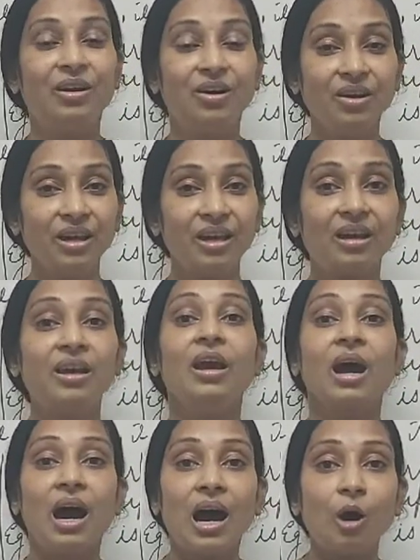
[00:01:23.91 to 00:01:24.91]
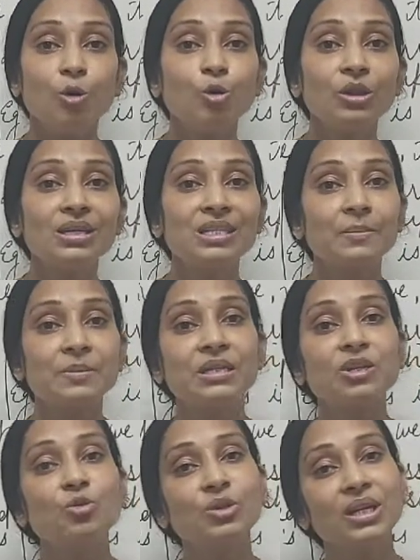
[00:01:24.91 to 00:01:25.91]
Okay, how do they
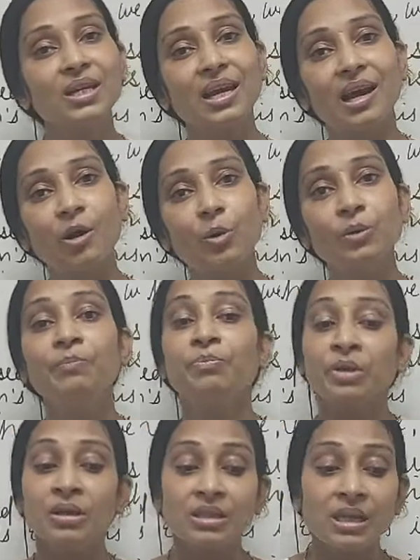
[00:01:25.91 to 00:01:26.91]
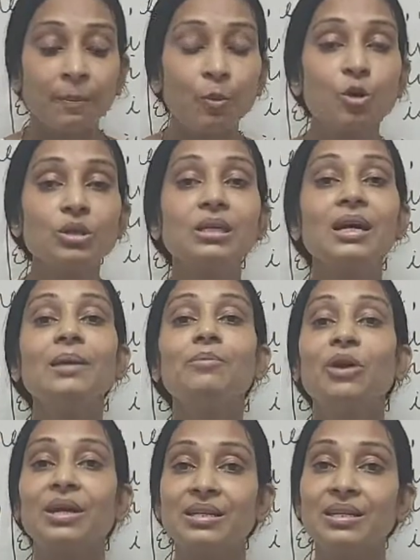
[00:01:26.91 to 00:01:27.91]
substitute a noun? Suppose I am
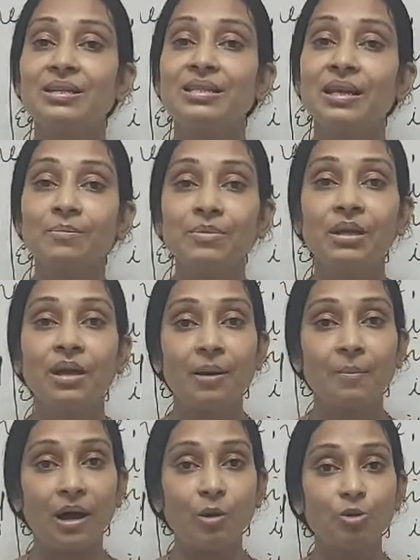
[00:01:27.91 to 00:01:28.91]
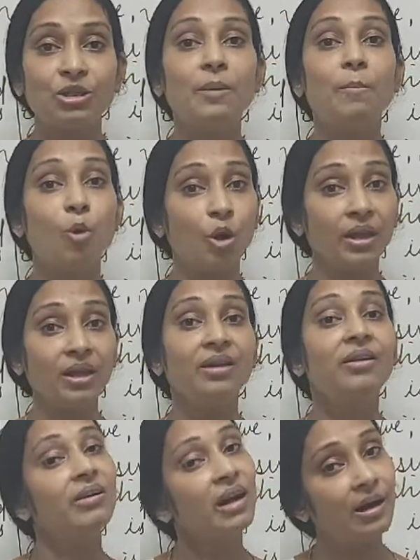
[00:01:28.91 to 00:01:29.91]
writing something about a
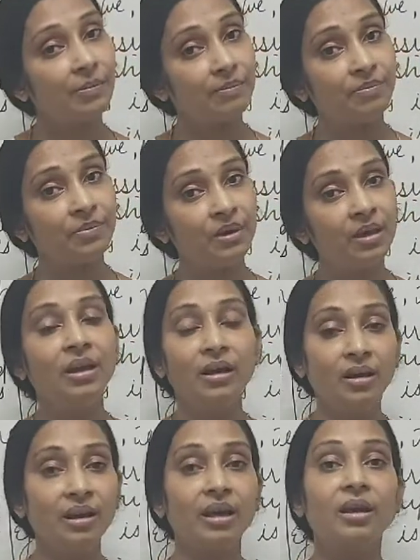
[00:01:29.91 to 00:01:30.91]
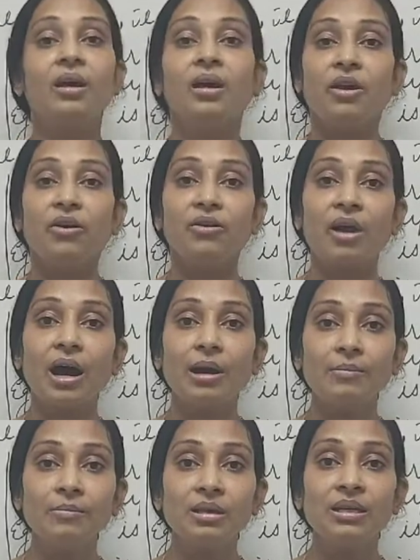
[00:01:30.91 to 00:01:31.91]
boy, Ram. Okay,
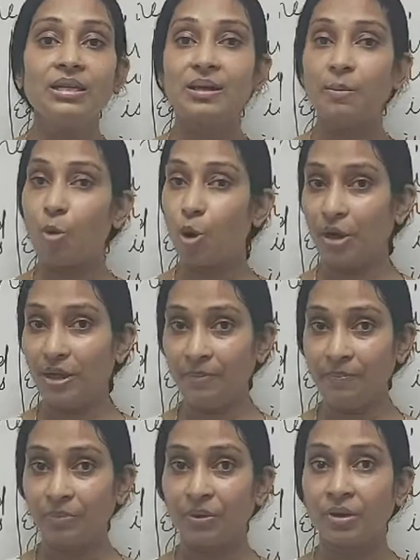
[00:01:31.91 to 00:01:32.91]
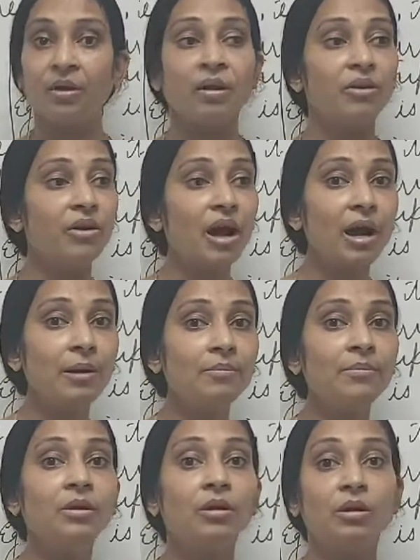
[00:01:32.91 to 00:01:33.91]
Ram is a boy.
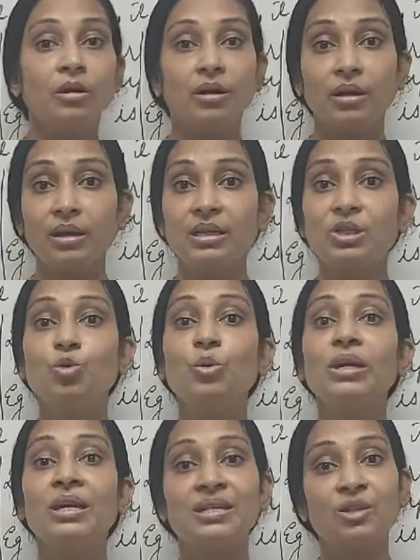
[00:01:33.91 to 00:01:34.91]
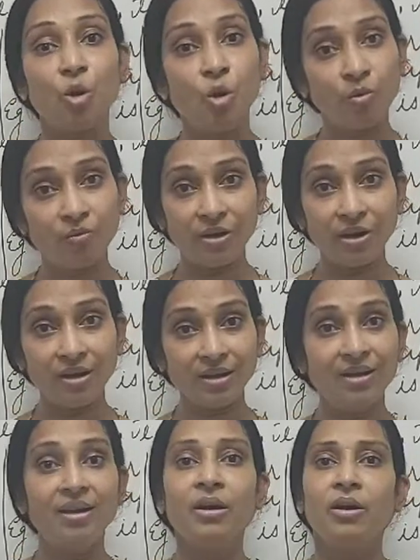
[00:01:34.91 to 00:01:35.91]
Ram is doing his homework.
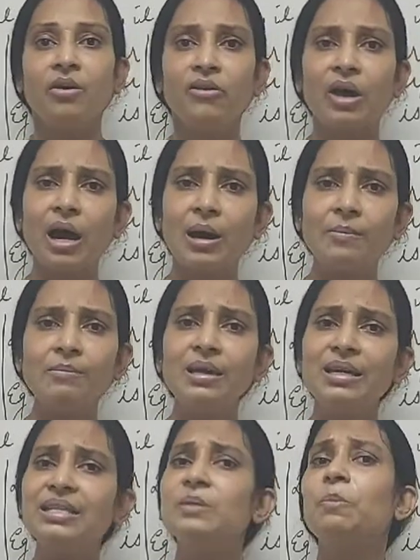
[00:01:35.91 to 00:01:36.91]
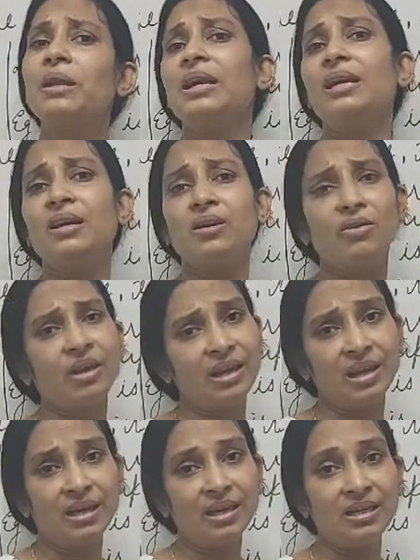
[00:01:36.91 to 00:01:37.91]
Ram is playing
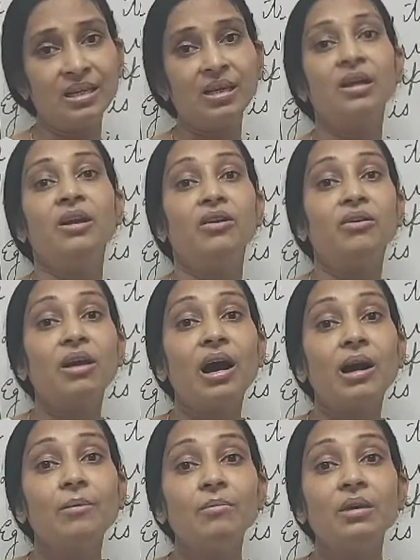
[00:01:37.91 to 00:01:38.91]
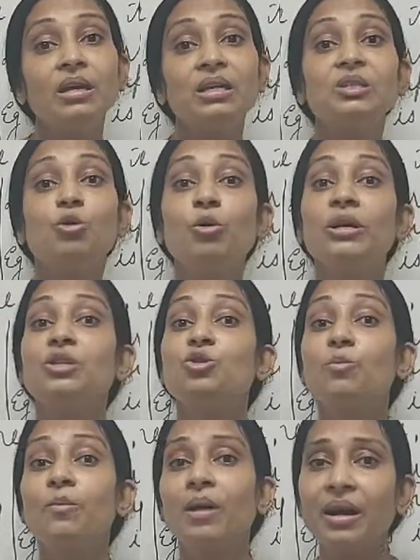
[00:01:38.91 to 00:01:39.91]
cricket. Ram is going to
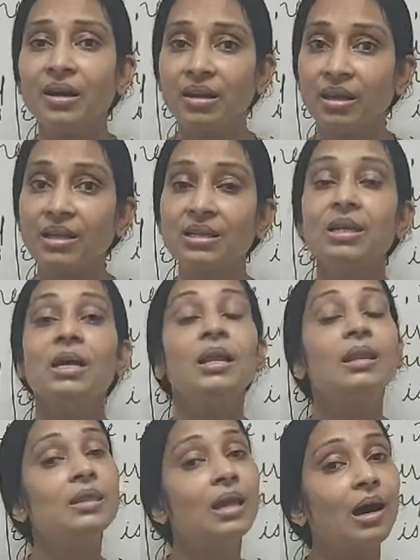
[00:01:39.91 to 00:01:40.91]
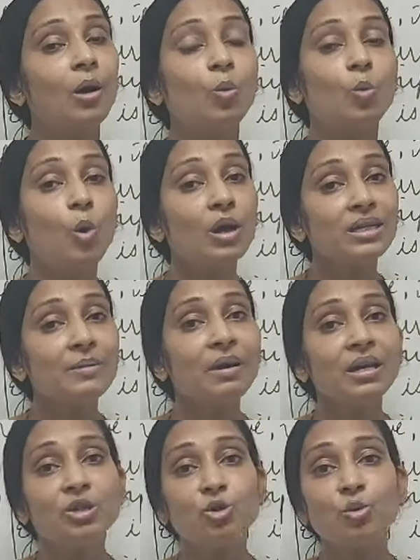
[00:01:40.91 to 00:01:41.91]
market. Now, what am
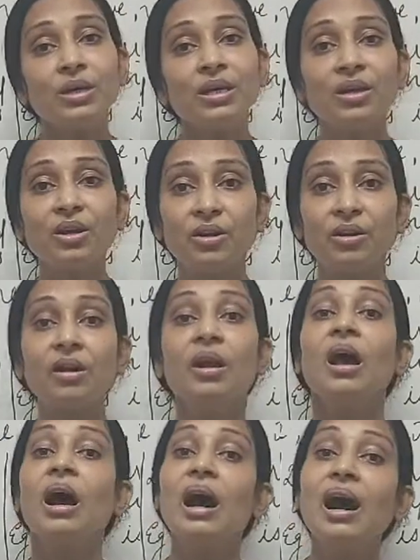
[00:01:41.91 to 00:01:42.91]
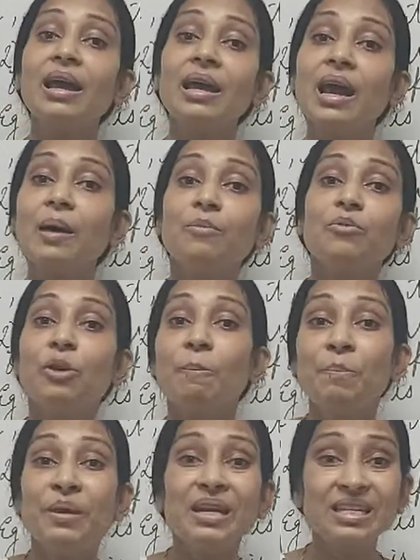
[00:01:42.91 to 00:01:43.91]
I doing here? I am
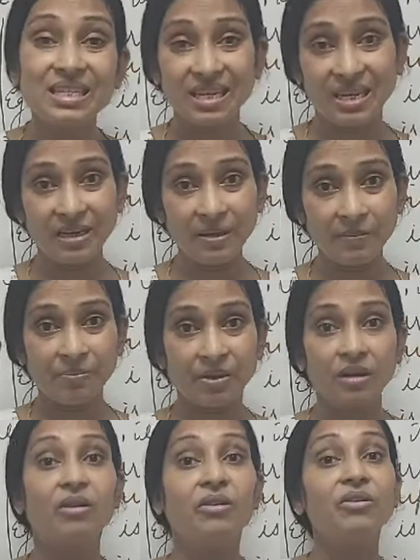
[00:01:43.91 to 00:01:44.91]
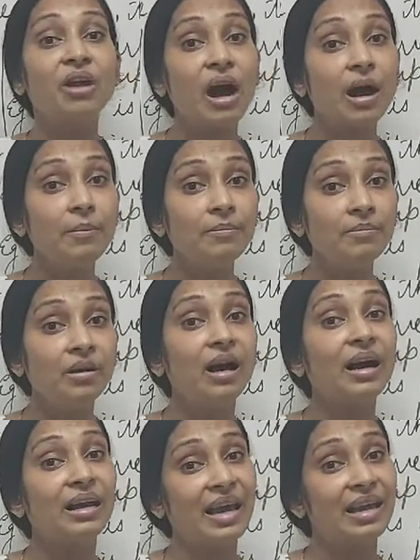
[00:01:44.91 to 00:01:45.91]
repeating Ram
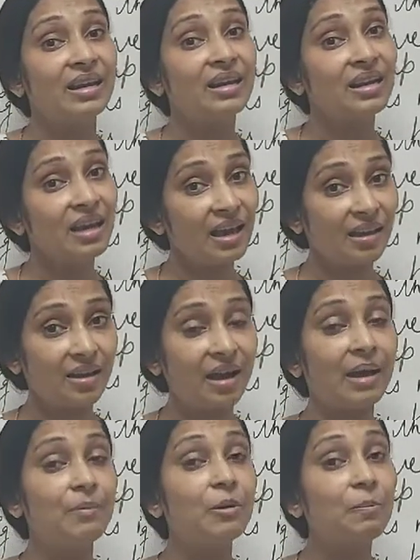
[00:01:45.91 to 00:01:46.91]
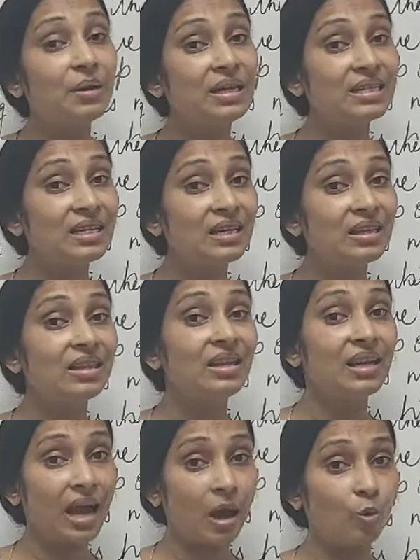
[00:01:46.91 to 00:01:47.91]
again and again. I am repeating the
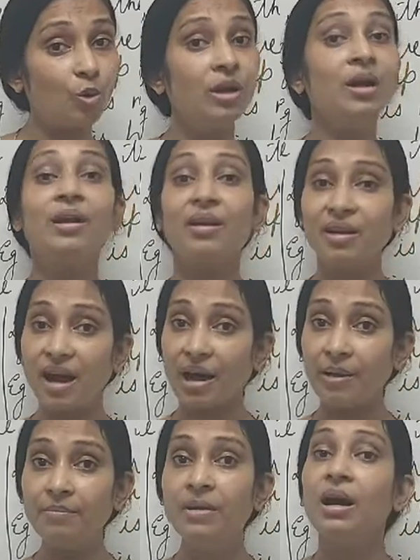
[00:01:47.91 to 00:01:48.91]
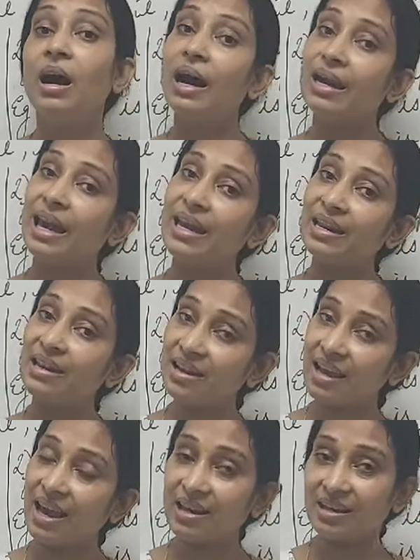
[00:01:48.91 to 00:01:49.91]
noun Ram again and
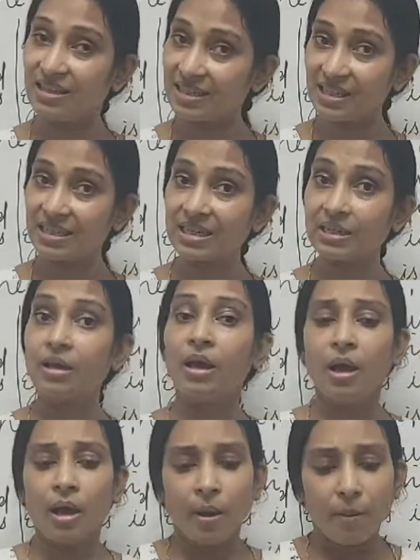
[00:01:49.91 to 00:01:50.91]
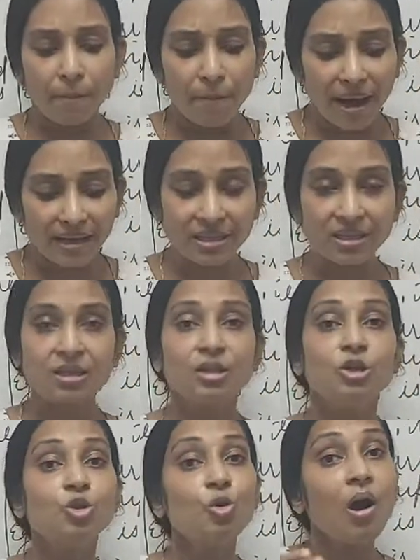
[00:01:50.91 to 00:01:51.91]
again, isn't it? But
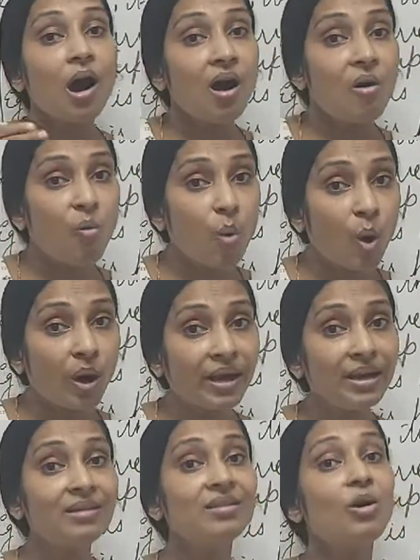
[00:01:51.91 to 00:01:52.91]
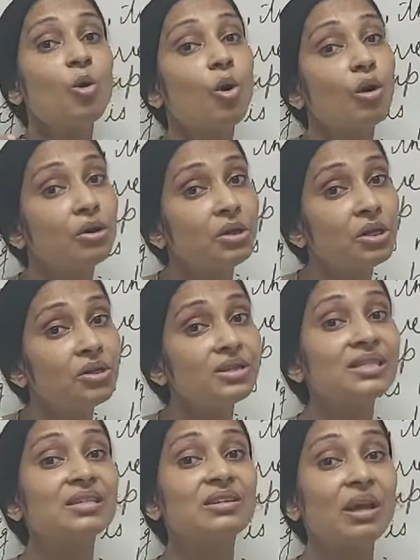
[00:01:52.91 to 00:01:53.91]
to avoid the
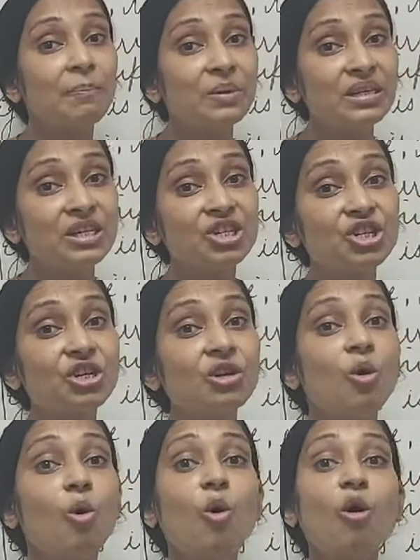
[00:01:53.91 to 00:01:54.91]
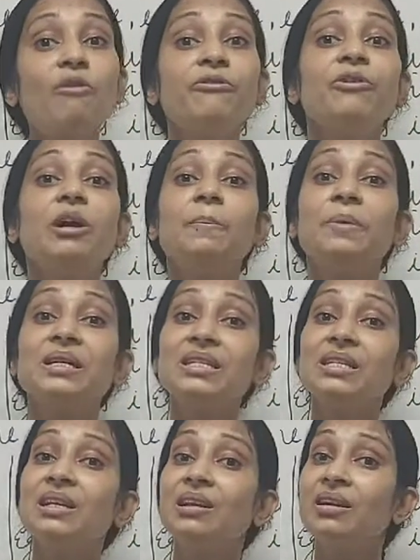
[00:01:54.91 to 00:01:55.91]
continuous repetition of a
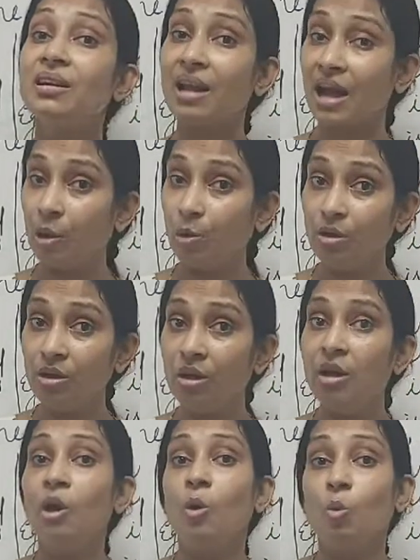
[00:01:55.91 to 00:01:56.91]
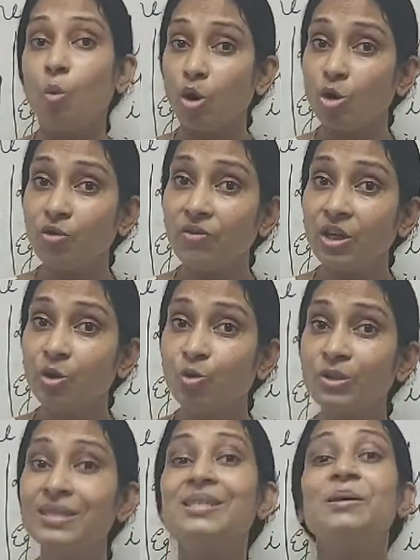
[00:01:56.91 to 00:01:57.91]
particular noun, what do we
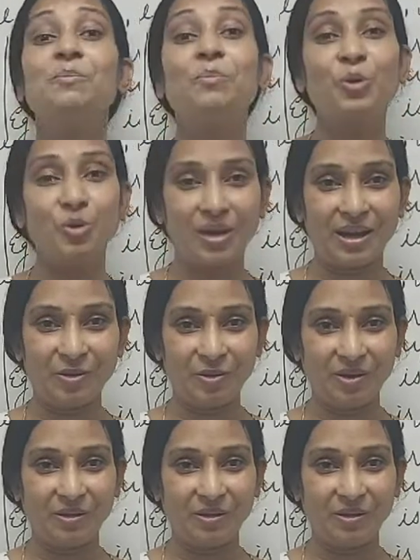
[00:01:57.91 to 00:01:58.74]
use? Pronoun.